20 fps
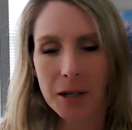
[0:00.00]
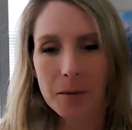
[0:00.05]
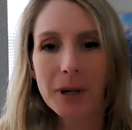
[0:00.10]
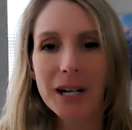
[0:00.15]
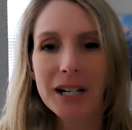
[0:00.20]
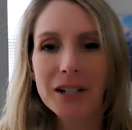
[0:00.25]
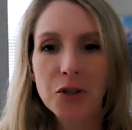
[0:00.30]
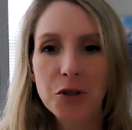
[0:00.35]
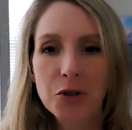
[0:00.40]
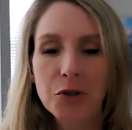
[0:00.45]

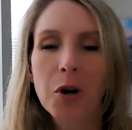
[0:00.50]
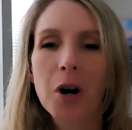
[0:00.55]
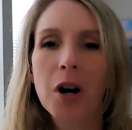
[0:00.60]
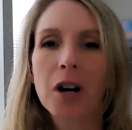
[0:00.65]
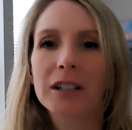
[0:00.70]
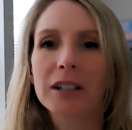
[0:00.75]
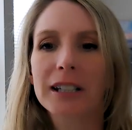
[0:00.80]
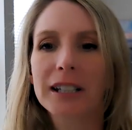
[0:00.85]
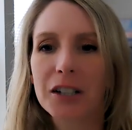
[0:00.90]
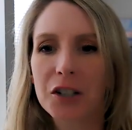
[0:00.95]
But I
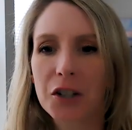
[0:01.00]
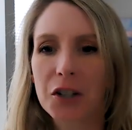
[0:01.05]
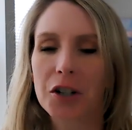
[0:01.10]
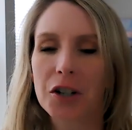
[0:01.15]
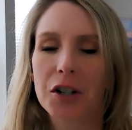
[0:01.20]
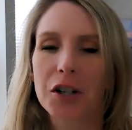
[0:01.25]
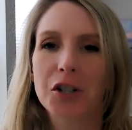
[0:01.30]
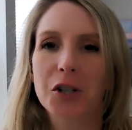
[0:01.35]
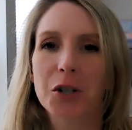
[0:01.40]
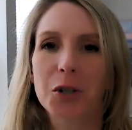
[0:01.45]
strongly
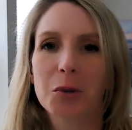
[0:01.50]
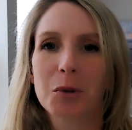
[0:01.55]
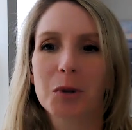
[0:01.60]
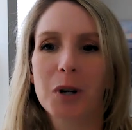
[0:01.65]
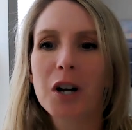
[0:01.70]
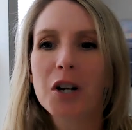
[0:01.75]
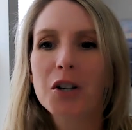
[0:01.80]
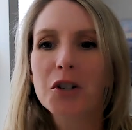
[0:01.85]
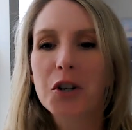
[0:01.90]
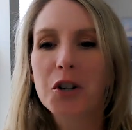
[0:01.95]
encourage you
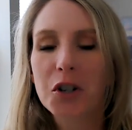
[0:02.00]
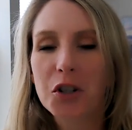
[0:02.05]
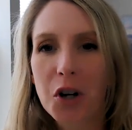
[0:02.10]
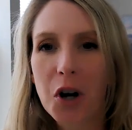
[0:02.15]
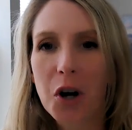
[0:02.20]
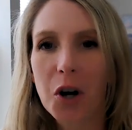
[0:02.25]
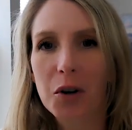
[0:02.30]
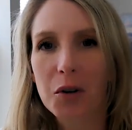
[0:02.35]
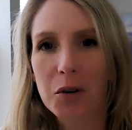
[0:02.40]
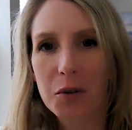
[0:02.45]
to
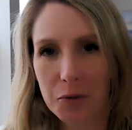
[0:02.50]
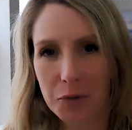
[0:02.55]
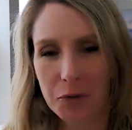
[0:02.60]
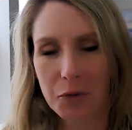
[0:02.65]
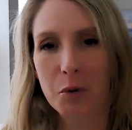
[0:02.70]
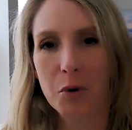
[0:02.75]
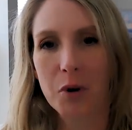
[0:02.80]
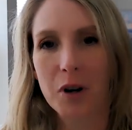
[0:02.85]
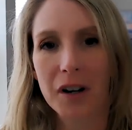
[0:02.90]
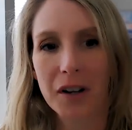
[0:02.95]
go
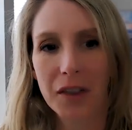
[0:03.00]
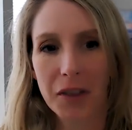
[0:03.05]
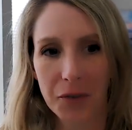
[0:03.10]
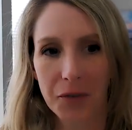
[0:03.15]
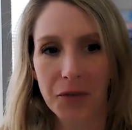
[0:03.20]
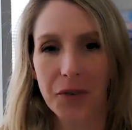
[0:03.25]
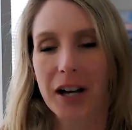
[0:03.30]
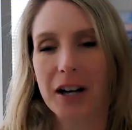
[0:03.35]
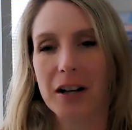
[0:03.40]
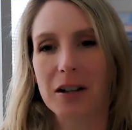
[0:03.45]
for the
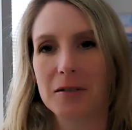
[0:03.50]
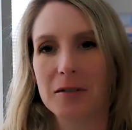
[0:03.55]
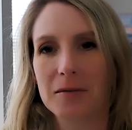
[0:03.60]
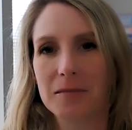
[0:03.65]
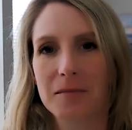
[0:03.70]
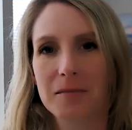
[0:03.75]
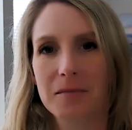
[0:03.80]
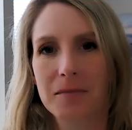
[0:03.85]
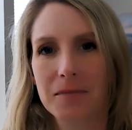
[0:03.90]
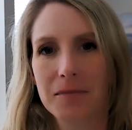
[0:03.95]
fail,
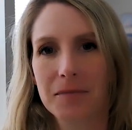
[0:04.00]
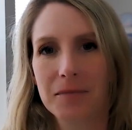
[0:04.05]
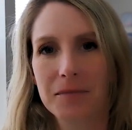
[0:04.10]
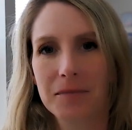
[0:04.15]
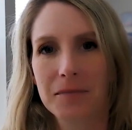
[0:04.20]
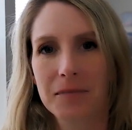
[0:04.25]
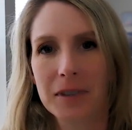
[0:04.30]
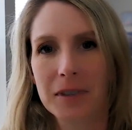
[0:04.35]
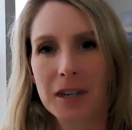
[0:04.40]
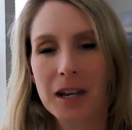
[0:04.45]

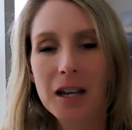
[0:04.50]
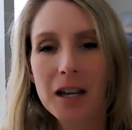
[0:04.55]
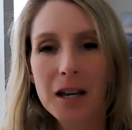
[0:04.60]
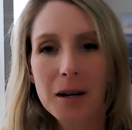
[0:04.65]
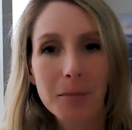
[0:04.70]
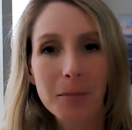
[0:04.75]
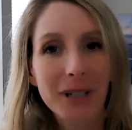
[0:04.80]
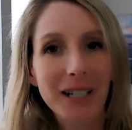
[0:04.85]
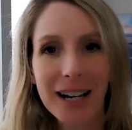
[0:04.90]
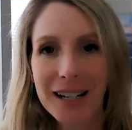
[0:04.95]

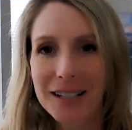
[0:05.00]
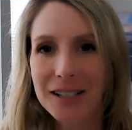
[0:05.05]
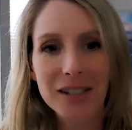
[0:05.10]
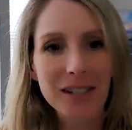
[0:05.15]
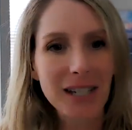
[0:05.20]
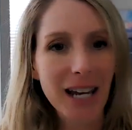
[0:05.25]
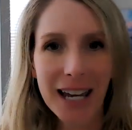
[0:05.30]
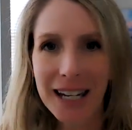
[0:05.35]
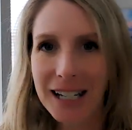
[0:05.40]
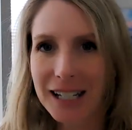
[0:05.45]
but not
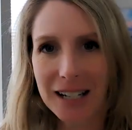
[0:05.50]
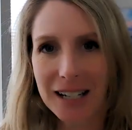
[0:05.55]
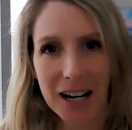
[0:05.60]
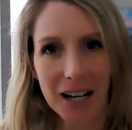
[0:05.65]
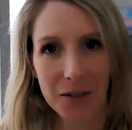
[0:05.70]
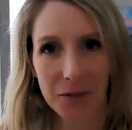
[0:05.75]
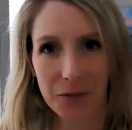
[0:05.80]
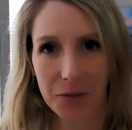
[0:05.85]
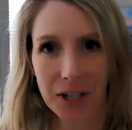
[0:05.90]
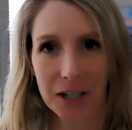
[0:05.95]
just any
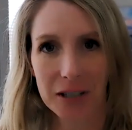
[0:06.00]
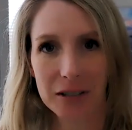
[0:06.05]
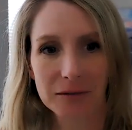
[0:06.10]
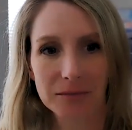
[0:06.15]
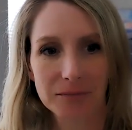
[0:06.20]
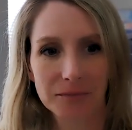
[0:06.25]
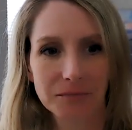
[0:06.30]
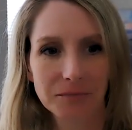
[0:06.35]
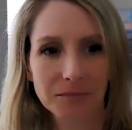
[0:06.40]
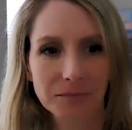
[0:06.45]
kind of
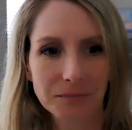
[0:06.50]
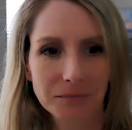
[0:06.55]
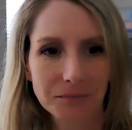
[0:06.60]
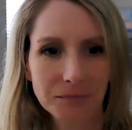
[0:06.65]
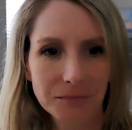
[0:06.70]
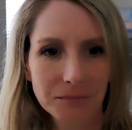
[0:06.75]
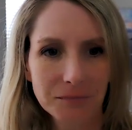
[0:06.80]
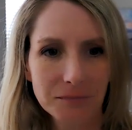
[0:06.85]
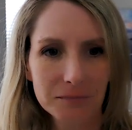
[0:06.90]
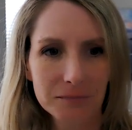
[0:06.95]
fail.
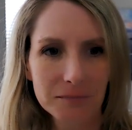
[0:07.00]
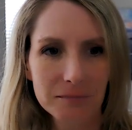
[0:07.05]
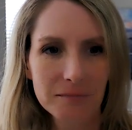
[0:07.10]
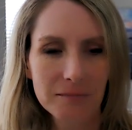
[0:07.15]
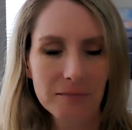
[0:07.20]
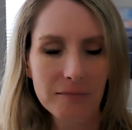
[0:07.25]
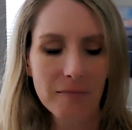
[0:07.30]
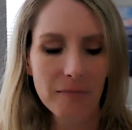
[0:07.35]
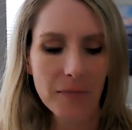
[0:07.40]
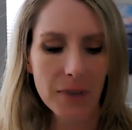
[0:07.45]

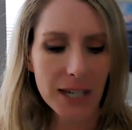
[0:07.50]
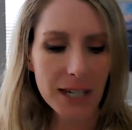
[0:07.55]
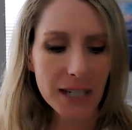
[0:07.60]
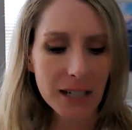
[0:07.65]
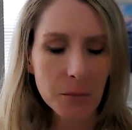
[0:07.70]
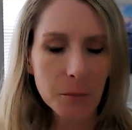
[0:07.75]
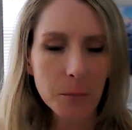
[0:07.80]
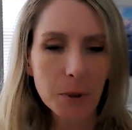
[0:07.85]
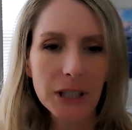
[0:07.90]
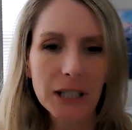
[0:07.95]
It
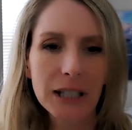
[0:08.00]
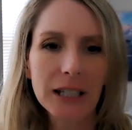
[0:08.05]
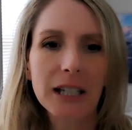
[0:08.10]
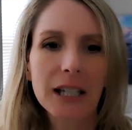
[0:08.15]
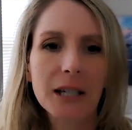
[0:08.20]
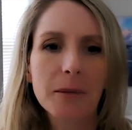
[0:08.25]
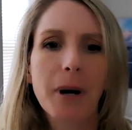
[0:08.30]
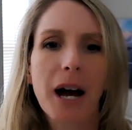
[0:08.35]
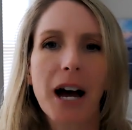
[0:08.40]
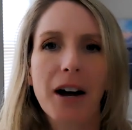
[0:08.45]

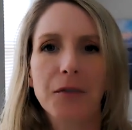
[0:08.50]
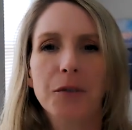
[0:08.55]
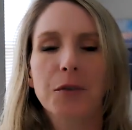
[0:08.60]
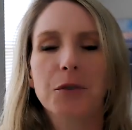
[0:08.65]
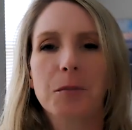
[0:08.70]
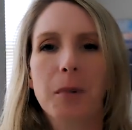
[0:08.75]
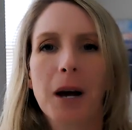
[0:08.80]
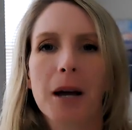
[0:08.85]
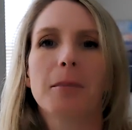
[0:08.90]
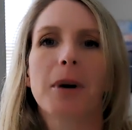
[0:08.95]
completely
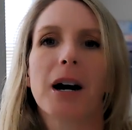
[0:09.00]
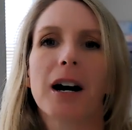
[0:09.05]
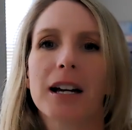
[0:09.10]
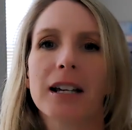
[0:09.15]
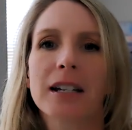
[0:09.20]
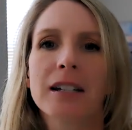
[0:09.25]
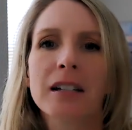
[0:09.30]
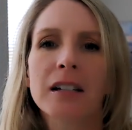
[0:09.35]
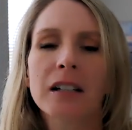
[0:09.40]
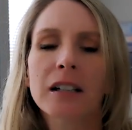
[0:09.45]
baffles my
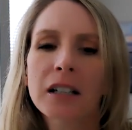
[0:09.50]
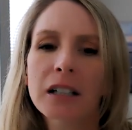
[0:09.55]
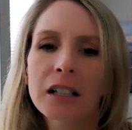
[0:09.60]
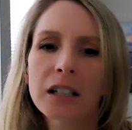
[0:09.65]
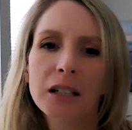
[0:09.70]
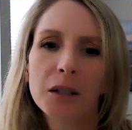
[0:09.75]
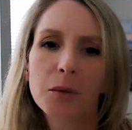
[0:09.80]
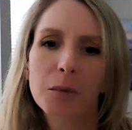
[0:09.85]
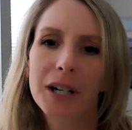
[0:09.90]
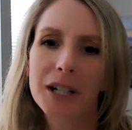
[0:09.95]
mind
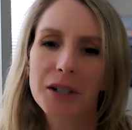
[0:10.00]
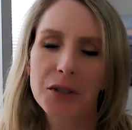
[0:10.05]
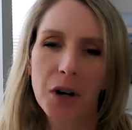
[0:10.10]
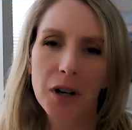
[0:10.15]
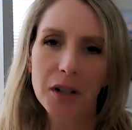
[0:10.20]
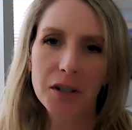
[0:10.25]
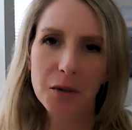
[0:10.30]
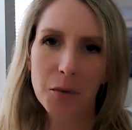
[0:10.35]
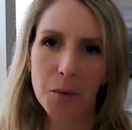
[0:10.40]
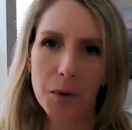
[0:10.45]
when I
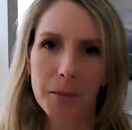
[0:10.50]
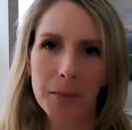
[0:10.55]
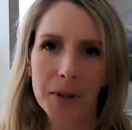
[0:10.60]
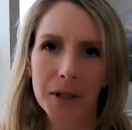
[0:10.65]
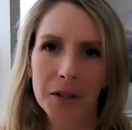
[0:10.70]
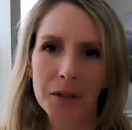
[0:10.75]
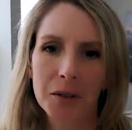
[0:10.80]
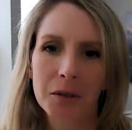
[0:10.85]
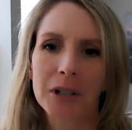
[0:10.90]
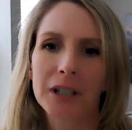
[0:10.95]
talk to
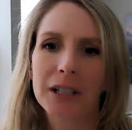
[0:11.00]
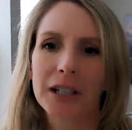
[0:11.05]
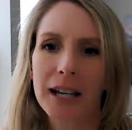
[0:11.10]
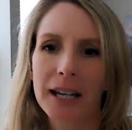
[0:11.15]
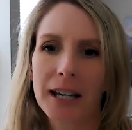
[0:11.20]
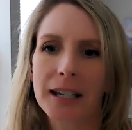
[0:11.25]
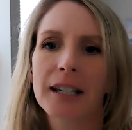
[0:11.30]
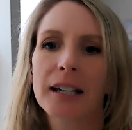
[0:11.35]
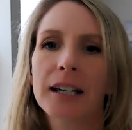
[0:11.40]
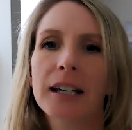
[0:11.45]
women who are
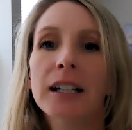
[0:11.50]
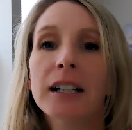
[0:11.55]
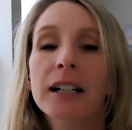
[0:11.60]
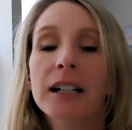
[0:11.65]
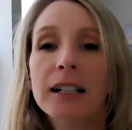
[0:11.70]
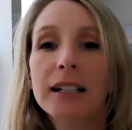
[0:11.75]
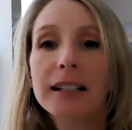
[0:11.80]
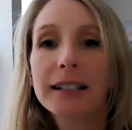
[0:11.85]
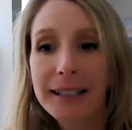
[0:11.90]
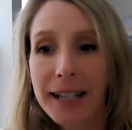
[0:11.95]
like,
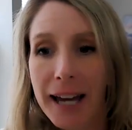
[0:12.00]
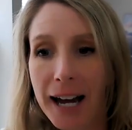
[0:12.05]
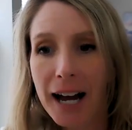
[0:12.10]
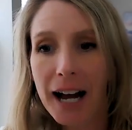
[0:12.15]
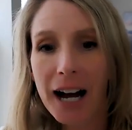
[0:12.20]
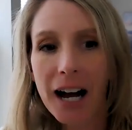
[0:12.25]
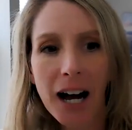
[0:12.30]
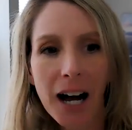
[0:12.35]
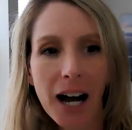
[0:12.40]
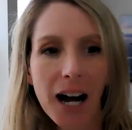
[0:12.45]

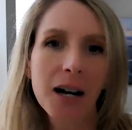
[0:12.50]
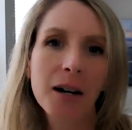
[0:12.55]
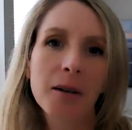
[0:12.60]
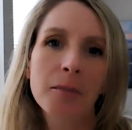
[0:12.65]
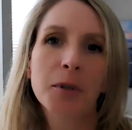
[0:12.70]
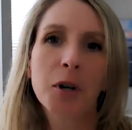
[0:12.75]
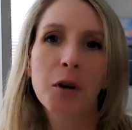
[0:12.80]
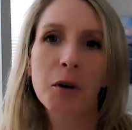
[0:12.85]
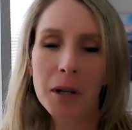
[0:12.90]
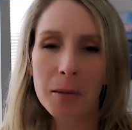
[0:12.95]
yeah,
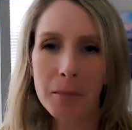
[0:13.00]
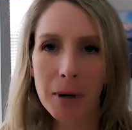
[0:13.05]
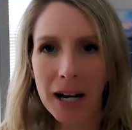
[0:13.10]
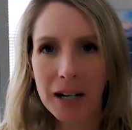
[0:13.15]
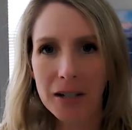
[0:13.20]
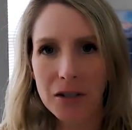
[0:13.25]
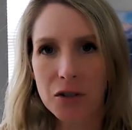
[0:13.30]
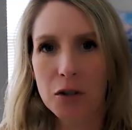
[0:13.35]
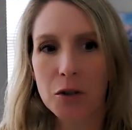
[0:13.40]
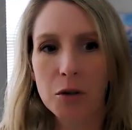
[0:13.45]
I'm going
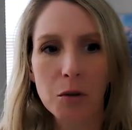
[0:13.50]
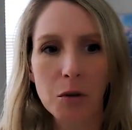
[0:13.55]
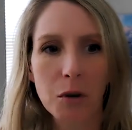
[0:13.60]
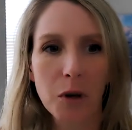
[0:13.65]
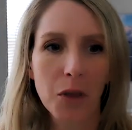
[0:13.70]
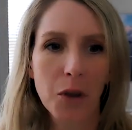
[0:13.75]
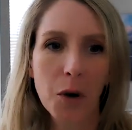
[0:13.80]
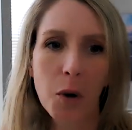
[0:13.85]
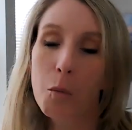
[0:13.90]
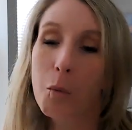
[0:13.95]
back
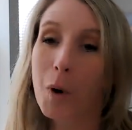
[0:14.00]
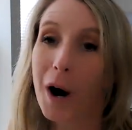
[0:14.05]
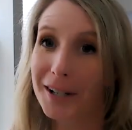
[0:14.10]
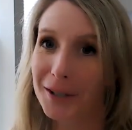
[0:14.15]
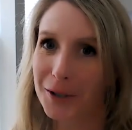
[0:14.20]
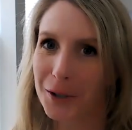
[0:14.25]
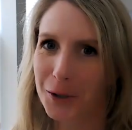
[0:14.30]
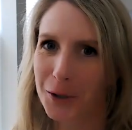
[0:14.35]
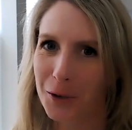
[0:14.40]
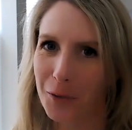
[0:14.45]
to the
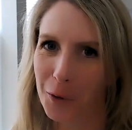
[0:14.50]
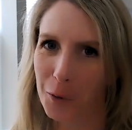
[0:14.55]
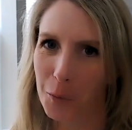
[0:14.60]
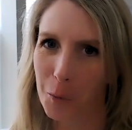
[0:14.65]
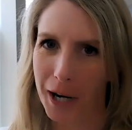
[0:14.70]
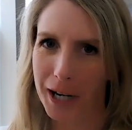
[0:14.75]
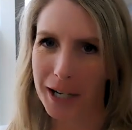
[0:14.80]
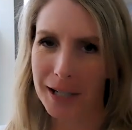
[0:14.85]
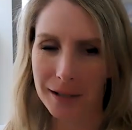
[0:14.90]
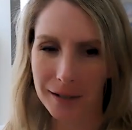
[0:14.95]
watchers of the
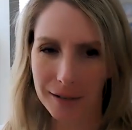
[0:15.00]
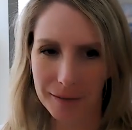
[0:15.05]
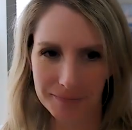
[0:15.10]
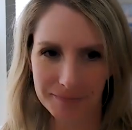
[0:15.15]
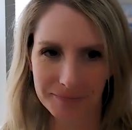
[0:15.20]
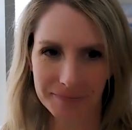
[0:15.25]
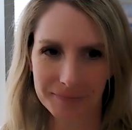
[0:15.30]
weight.